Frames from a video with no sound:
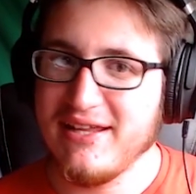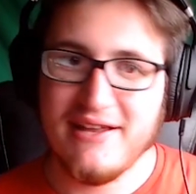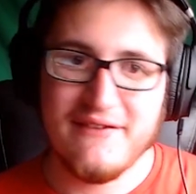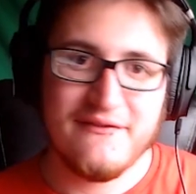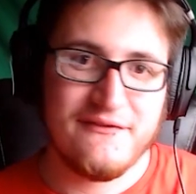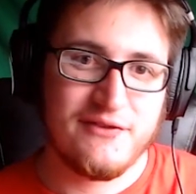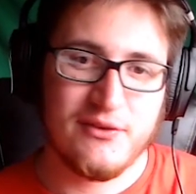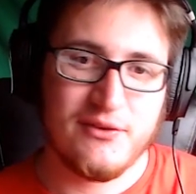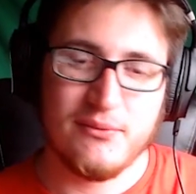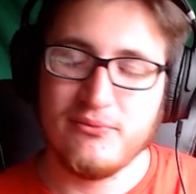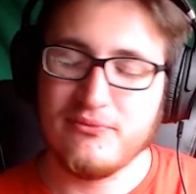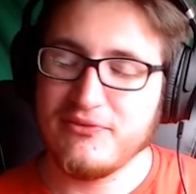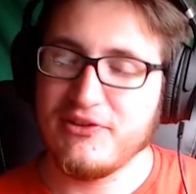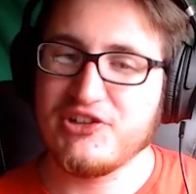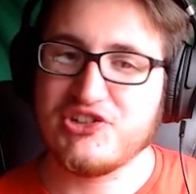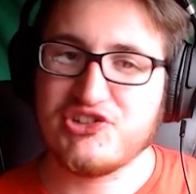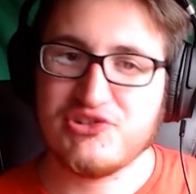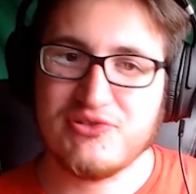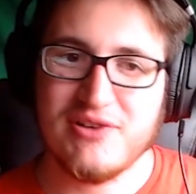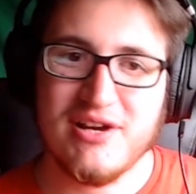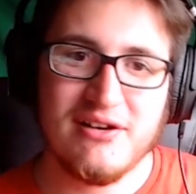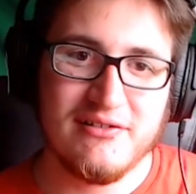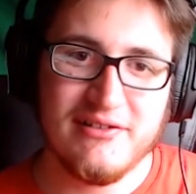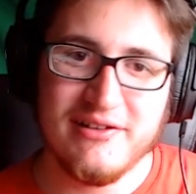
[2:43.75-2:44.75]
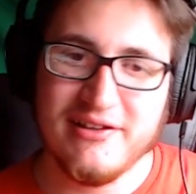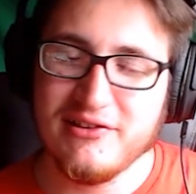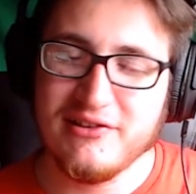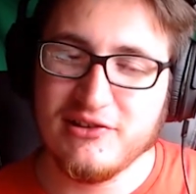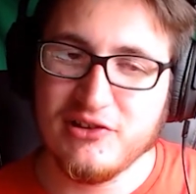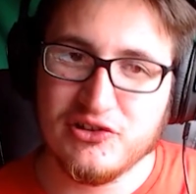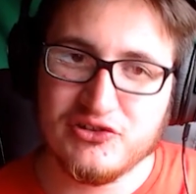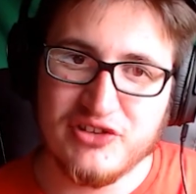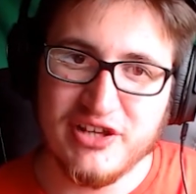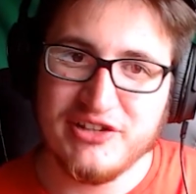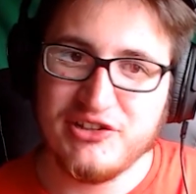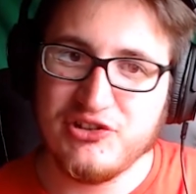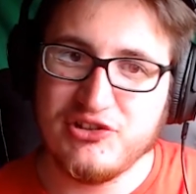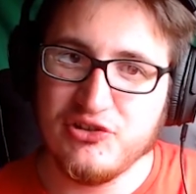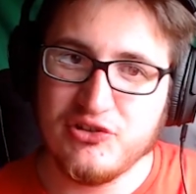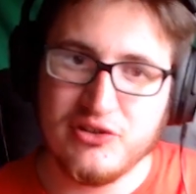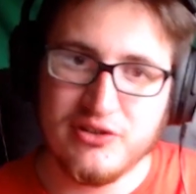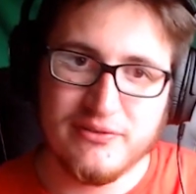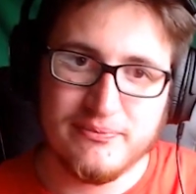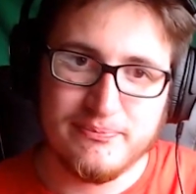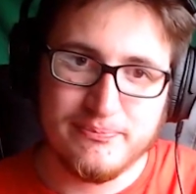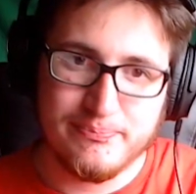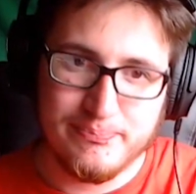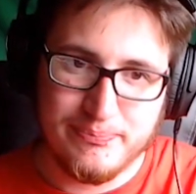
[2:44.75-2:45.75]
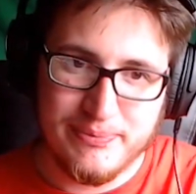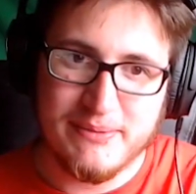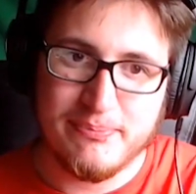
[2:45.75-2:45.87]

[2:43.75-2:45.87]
And from the trailer, it looked like you could be